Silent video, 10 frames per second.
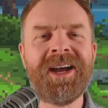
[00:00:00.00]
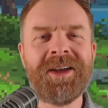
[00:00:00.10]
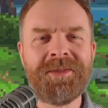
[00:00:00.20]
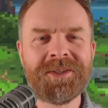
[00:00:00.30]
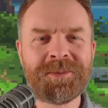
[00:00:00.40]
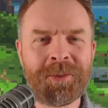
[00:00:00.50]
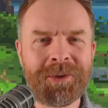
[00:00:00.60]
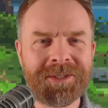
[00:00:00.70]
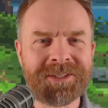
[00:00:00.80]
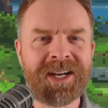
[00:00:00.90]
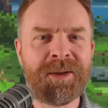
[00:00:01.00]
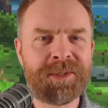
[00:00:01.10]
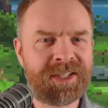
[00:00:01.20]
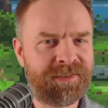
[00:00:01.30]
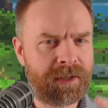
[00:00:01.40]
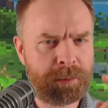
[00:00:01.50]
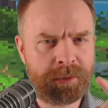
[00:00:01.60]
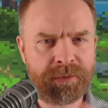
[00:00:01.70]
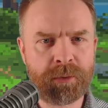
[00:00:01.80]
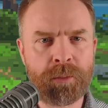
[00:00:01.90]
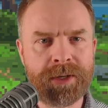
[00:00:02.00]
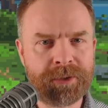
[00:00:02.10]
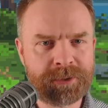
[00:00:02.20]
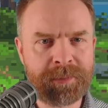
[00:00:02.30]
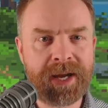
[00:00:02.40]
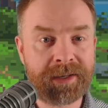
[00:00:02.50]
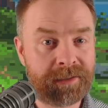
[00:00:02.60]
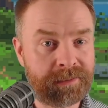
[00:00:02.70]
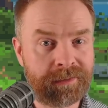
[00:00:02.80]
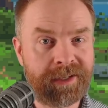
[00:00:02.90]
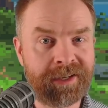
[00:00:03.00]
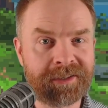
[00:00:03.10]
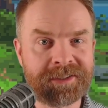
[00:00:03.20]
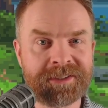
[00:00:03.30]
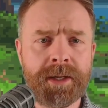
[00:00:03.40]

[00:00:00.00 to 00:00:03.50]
At this point in time, it's available for Windows, Mac, and Linux.